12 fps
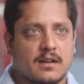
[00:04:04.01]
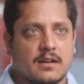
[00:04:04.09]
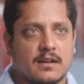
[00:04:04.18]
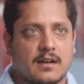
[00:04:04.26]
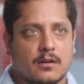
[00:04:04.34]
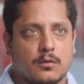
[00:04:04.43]

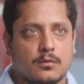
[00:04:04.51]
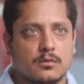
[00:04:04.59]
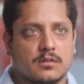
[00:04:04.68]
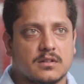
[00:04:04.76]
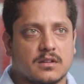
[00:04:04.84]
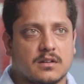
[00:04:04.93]
now,
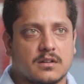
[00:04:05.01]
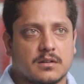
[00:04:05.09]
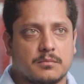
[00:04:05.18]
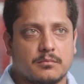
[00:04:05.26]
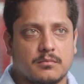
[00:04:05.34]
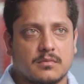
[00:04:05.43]

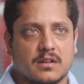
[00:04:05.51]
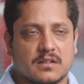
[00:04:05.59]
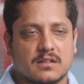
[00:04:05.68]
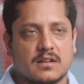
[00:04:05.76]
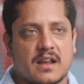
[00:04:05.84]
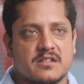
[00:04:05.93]
the,
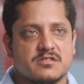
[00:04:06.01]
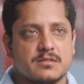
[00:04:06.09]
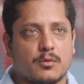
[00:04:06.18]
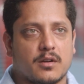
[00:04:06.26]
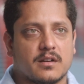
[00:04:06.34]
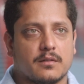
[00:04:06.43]
this energy
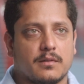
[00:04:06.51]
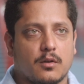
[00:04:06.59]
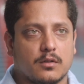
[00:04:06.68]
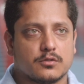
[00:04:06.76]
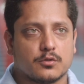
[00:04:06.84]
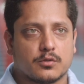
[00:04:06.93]
monitor will
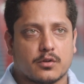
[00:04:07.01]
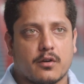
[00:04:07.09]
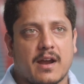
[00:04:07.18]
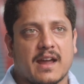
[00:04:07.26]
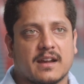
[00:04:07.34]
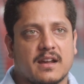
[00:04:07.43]
also
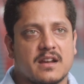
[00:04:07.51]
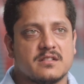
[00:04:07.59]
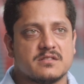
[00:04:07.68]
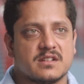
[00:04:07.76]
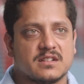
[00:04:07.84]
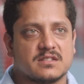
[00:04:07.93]
track
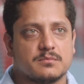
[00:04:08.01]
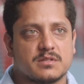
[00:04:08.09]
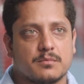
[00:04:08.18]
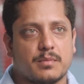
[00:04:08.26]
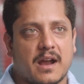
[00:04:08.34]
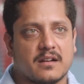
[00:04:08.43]
energy
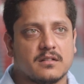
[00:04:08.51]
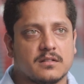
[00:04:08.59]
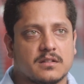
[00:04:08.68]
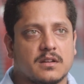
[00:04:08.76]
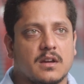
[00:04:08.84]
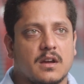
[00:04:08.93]
consumption
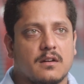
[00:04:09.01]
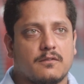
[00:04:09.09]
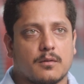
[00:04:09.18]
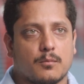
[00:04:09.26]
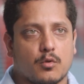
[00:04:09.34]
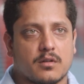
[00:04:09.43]
patterns
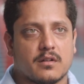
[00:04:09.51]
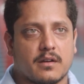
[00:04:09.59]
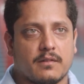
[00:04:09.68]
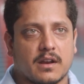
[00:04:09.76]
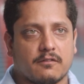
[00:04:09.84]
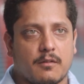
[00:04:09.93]
for
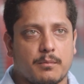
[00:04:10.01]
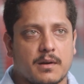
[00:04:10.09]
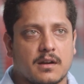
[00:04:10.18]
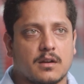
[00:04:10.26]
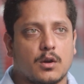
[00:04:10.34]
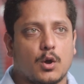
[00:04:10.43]
motor-driven equipment